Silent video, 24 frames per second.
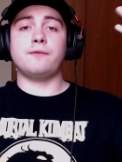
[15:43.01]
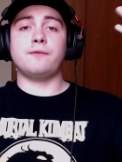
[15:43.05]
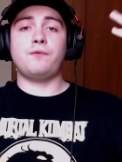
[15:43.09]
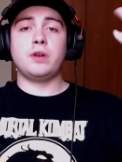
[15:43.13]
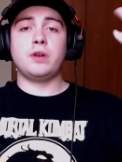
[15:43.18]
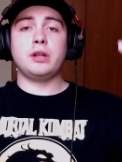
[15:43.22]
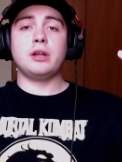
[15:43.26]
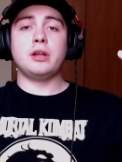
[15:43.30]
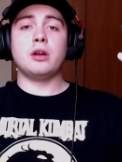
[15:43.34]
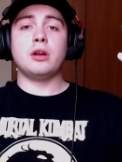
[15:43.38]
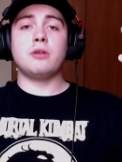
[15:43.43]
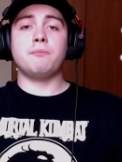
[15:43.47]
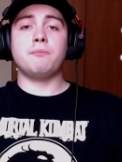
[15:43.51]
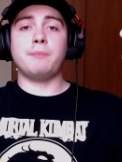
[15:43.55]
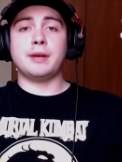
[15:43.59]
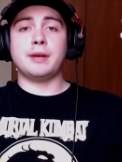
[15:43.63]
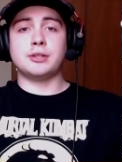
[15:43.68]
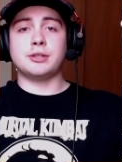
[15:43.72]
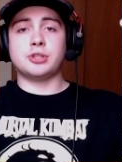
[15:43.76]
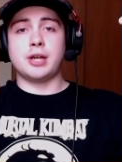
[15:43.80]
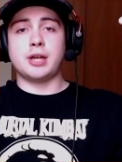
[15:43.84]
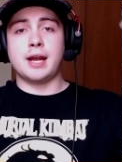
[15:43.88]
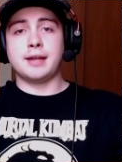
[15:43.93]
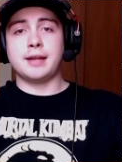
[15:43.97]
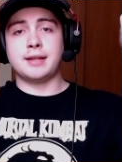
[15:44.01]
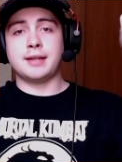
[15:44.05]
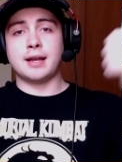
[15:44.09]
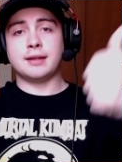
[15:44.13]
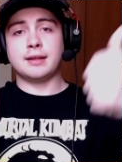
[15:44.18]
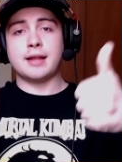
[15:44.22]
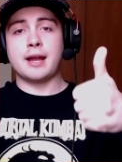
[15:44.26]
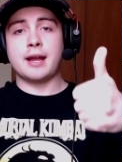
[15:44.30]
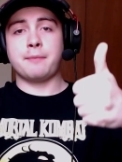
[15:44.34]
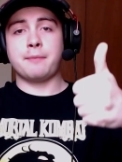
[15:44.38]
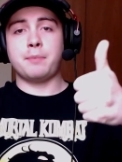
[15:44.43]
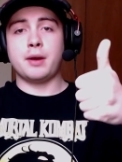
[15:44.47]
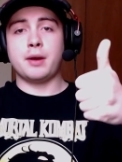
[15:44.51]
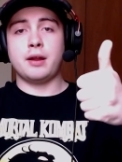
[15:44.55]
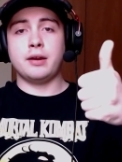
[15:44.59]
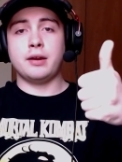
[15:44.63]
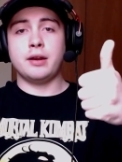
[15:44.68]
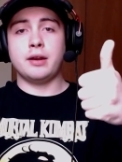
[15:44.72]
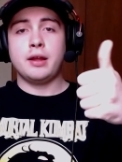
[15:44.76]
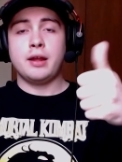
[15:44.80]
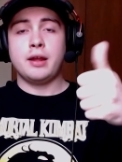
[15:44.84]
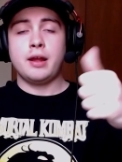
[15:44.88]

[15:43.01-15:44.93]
video, make sure you hit that like button,